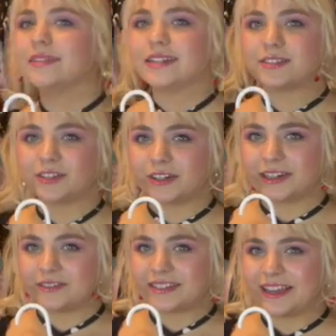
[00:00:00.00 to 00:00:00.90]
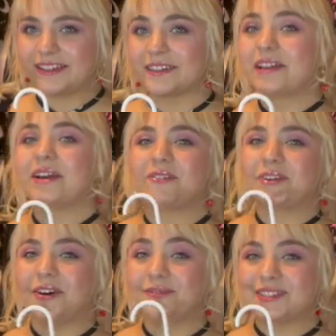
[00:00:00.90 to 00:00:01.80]
It's dark outside. We're
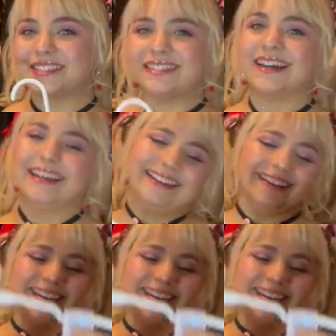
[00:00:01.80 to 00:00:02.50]
almost done.